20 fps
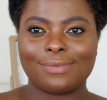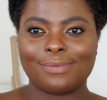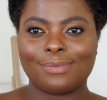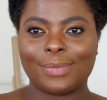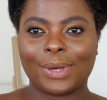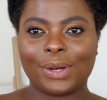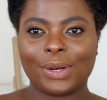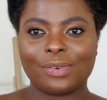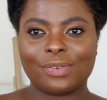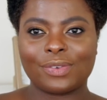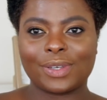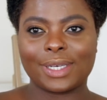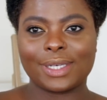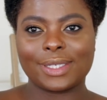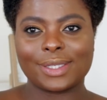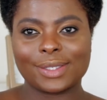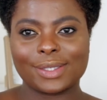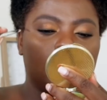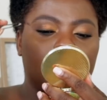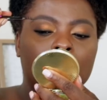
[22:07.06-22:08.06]

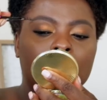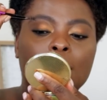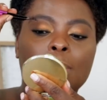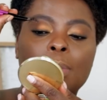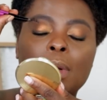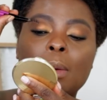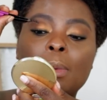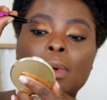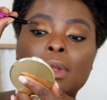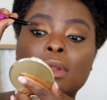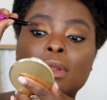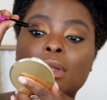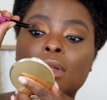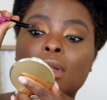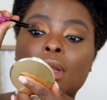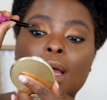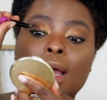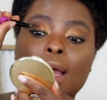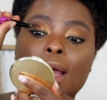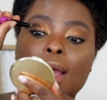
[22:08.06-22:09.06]
Perfect. I'm gonna pop on the
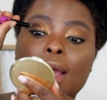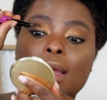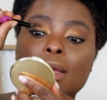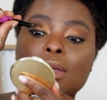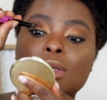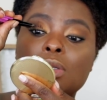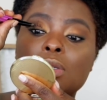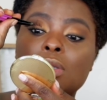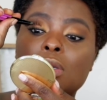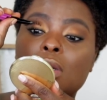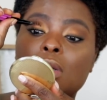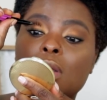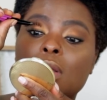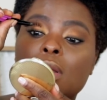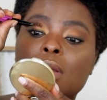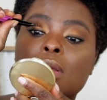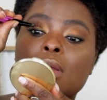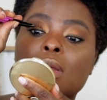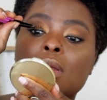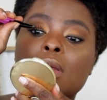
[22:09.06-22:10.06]
lash.
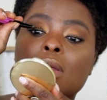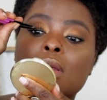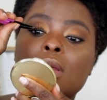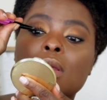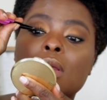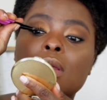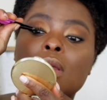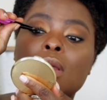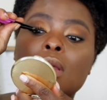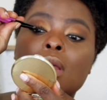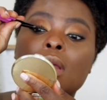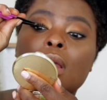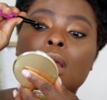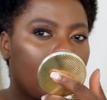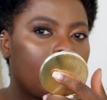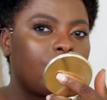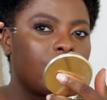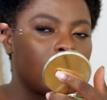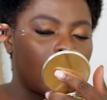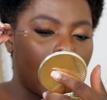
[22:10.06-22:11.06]

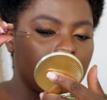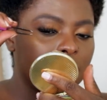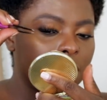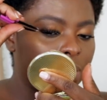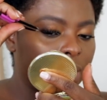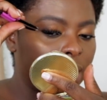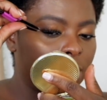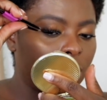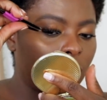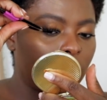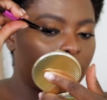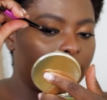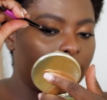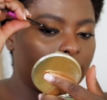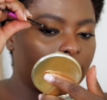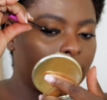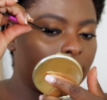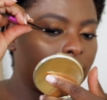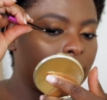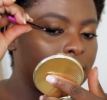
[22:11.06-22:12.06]
And for the lash, I'm
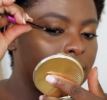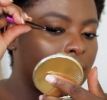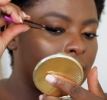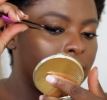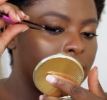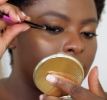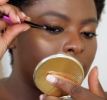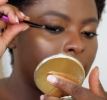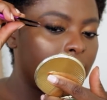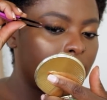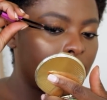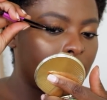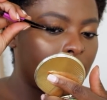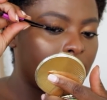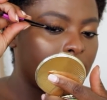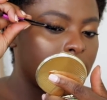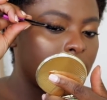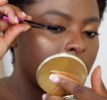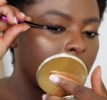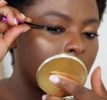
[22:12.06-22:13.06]
bringing it more
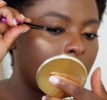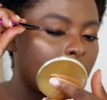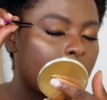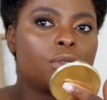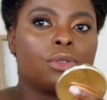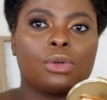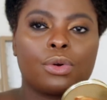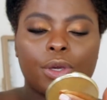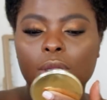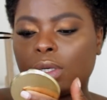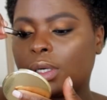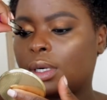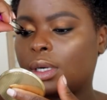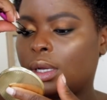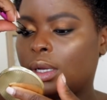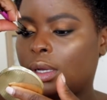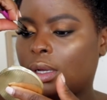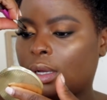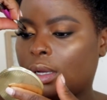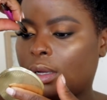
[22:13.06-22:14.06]
like inside
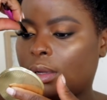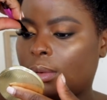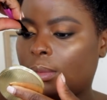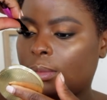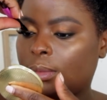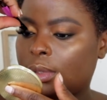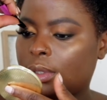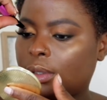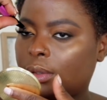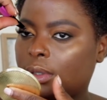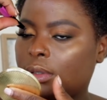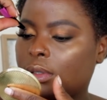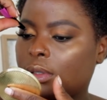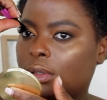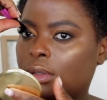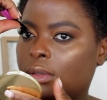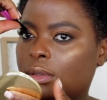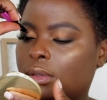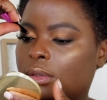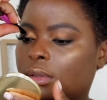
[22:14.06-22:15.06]
so that it can make my
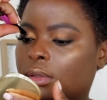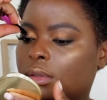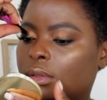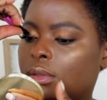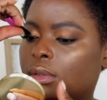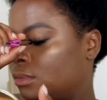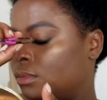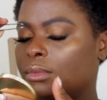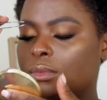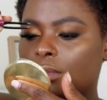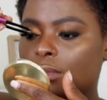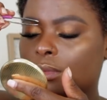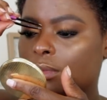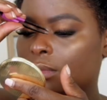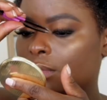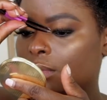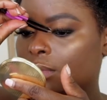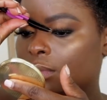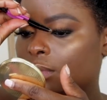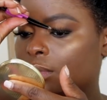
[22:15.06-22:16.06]
eyes look a lot more
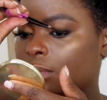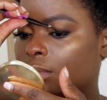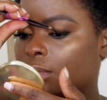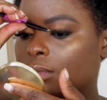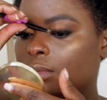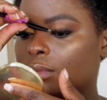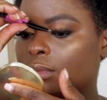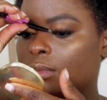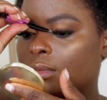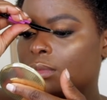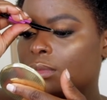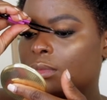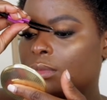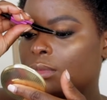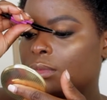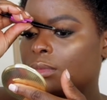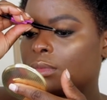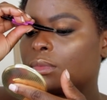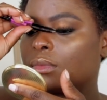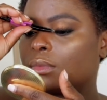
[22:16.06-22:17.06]
circular.
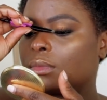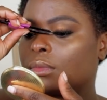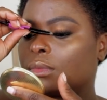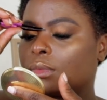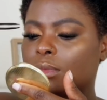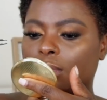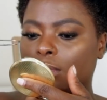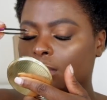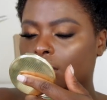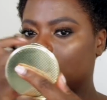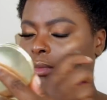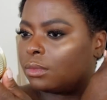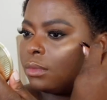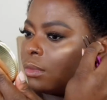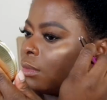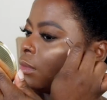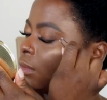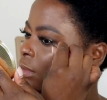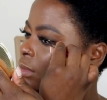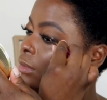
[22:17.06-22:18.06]

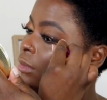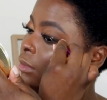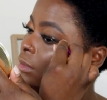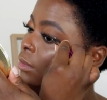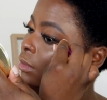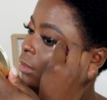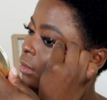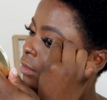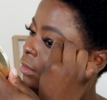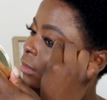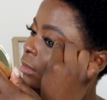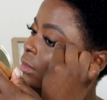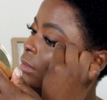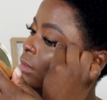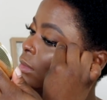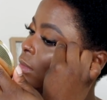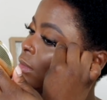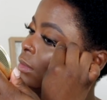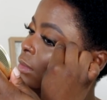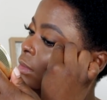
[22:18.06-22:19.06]
So 1
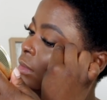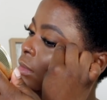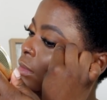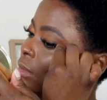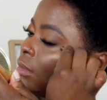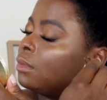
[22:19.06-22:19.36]
second.